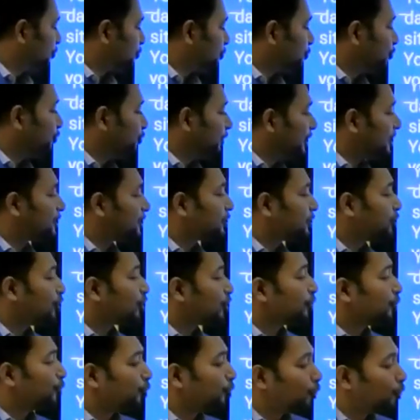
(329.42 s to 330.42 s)
to reach
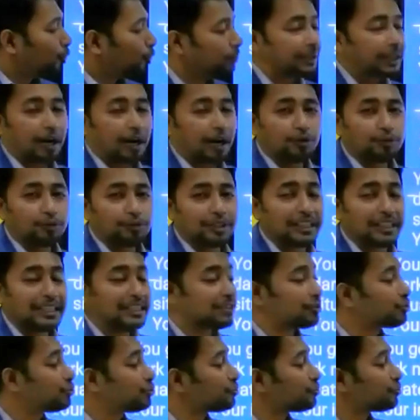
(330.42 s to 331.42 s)
your hometown
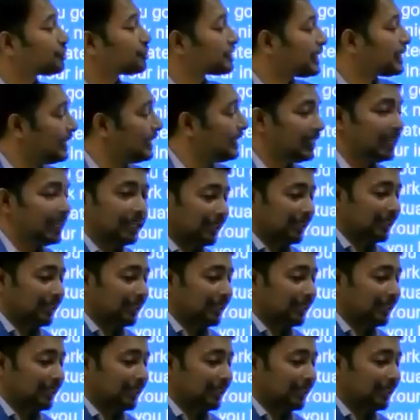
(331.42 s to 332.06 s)
is to sail